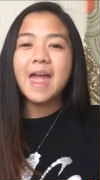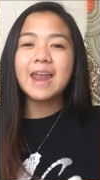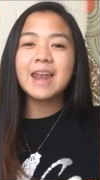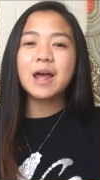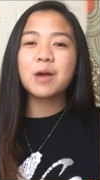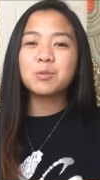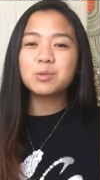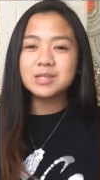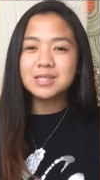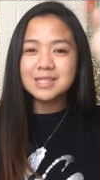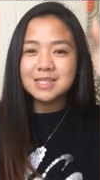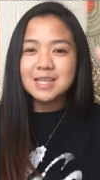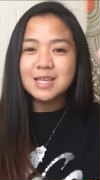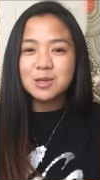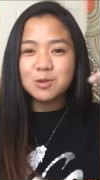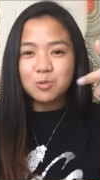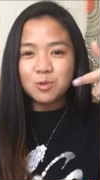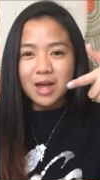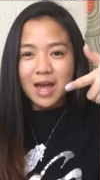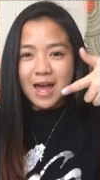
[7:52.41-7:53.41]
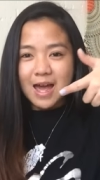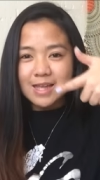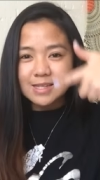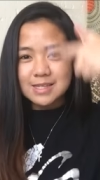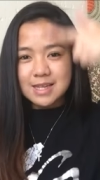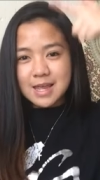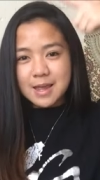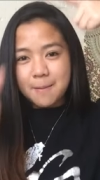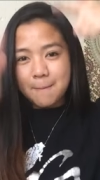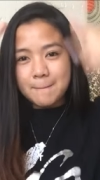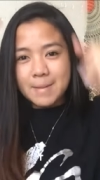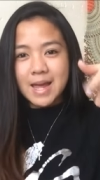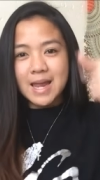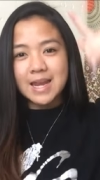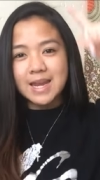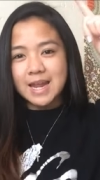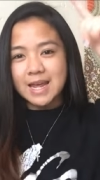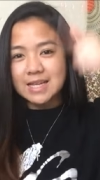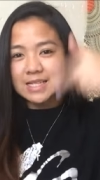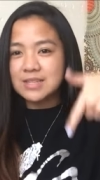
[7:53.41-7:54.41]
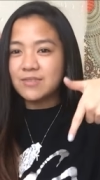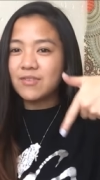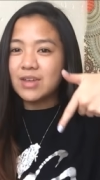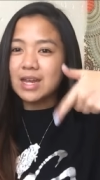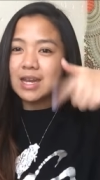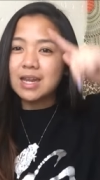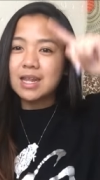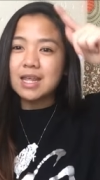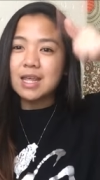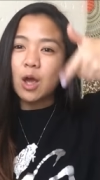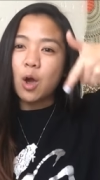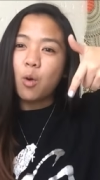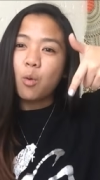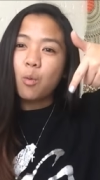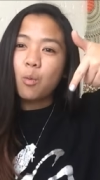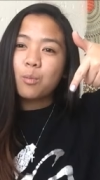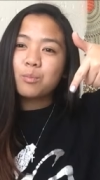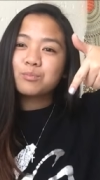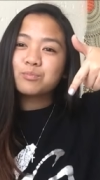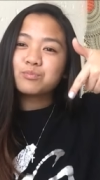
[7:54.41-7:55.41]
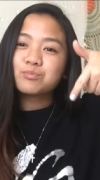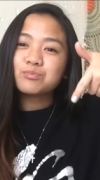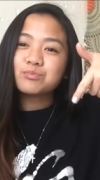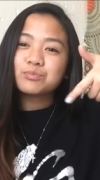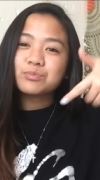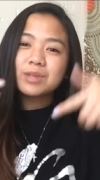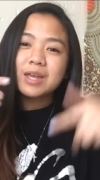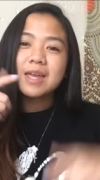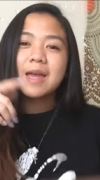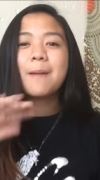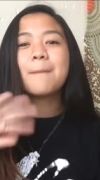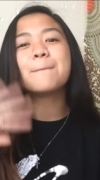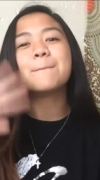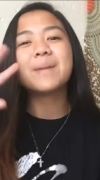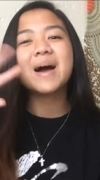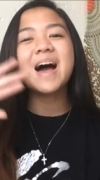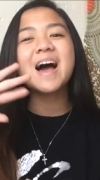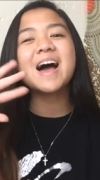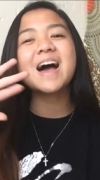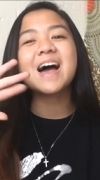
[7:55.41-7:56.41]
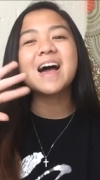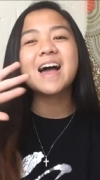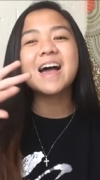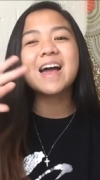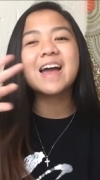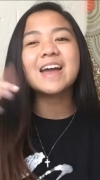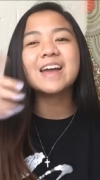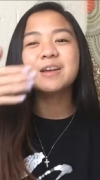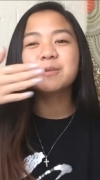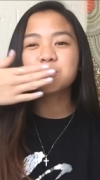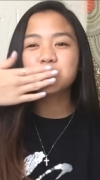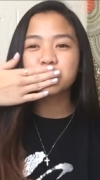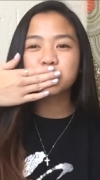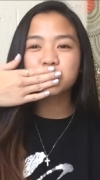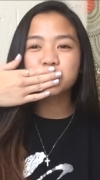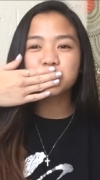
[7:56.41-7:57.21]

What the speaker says: and I will see you guys in my next video. Bye.